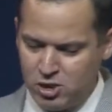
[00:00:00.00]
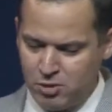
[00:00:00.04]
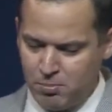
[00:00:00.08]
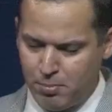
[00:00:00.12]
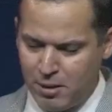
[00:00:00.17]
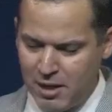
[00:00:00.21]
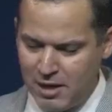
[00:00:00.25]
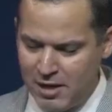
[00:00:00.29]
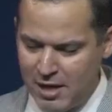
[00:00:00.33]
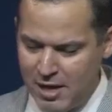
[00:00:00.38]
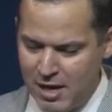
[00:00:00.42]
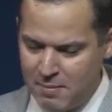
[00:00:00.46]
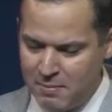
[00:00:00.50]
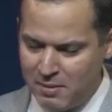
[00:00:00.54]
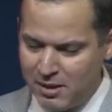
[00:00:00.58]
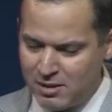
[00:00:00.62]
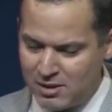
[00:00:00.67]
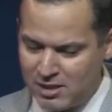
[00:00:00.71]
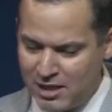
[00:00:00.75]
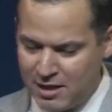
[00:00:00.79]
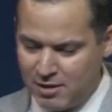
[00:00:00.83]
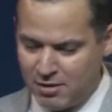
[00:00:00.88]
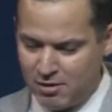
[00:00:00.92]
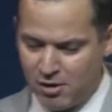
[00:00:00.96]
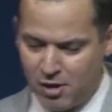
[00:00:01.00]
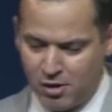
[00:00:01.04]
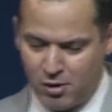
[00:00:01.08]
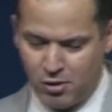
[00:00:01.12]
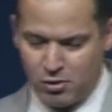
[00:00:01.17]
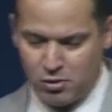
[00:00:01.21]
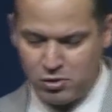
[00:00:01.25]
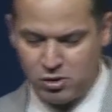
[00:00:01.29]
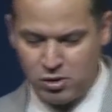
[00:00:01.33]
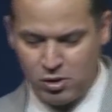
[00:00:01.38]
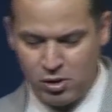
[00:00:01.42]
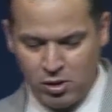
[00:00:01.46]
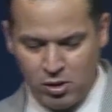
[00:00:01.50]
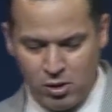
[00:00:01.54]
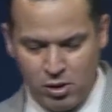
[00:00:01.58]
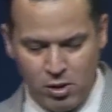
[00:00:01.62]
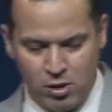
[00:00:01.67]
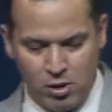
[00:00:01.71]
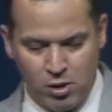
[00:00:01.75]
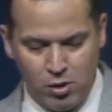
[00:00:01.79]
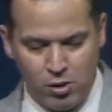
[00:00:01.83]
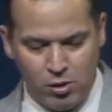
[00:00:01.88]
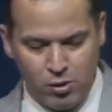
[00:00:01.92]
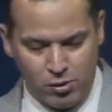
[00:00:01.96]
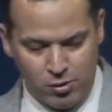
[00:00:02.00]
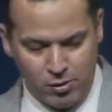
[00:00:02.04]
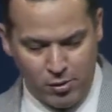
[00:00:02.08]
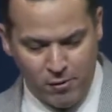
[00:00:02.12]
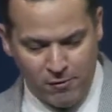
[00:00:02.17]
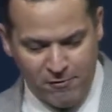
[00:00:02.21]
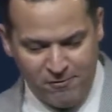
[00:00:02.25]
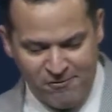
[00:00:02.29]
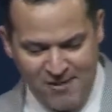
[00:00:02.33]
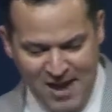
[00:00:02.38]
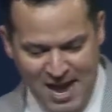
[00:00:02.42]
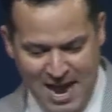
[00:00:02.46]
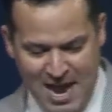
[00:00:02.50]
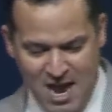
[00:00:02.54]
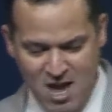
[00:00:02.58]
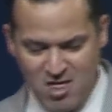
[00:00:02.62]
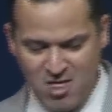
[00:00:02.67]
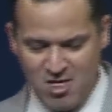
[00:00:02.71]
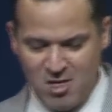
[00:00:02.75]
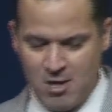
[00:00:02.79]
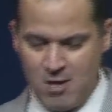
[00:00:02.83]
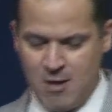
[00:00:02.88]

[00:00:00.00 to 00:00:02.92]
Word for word: but imitate those who through faith